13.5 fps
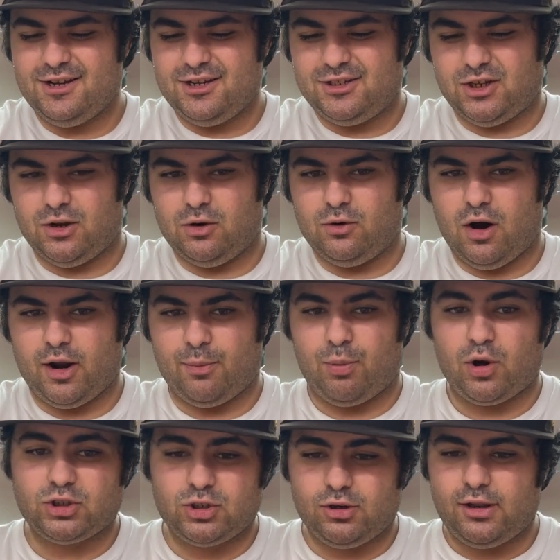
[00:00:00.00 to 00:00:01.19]
So on a
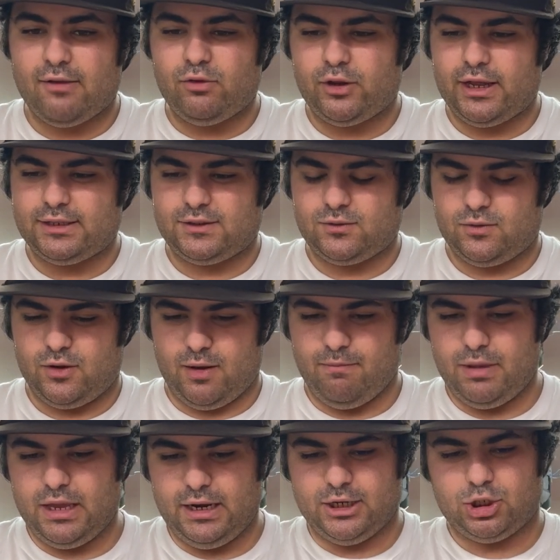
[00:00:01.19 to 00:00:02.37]
personal level, that's the
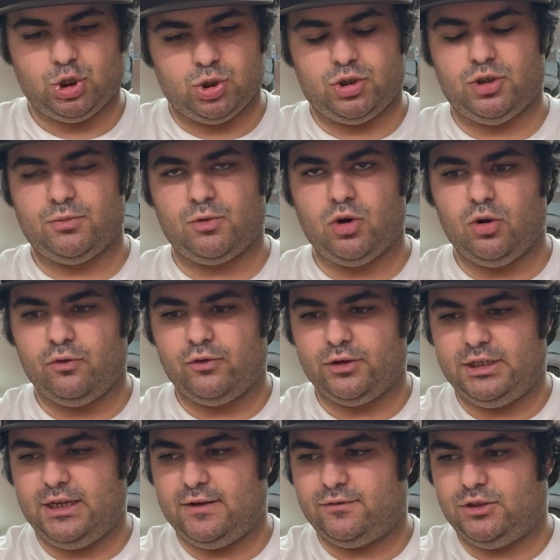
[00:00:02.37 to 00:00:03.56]
immediate short-term goal for
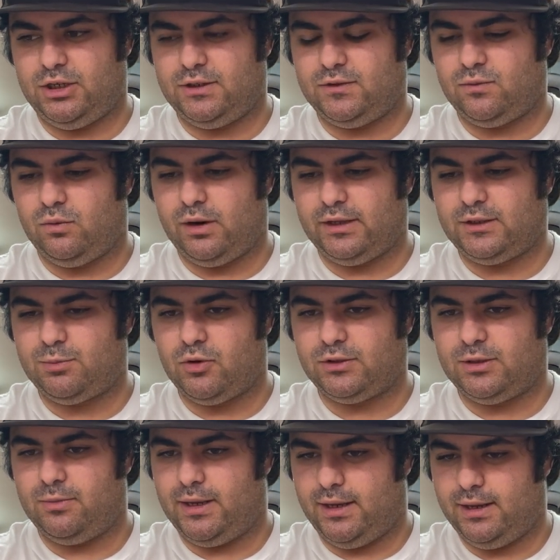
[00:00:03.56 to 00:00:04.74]
TFG, is what it's supposed
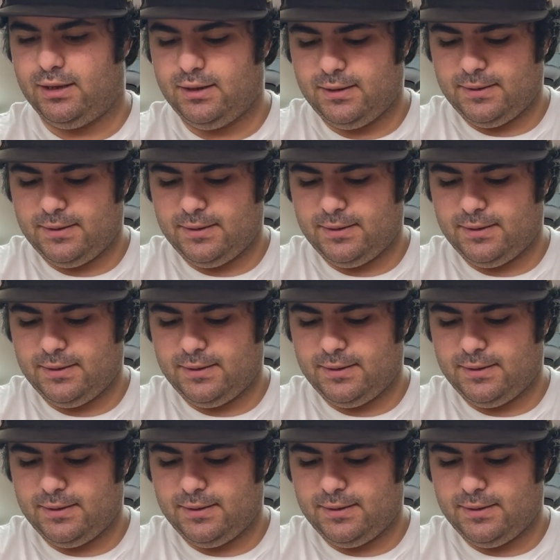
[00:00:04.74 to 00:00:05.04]
to be.